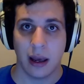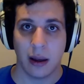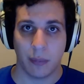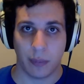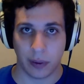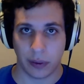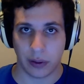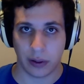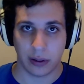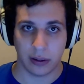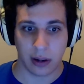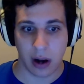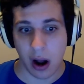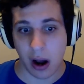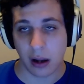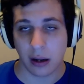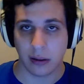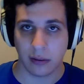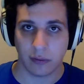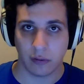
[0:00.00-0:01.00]
but they're
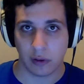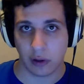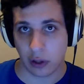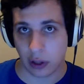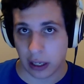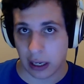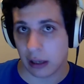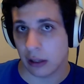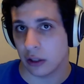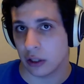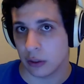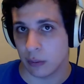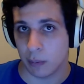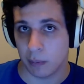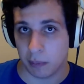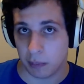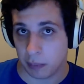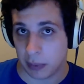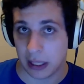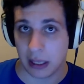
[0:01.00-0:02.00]
not looking to
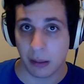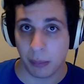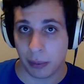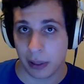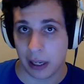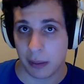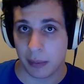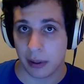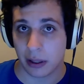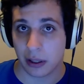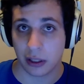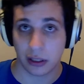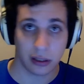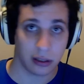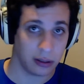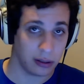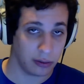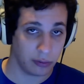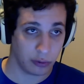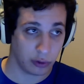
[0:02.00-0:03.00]
be the playmakers
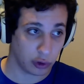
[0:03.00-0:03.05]
and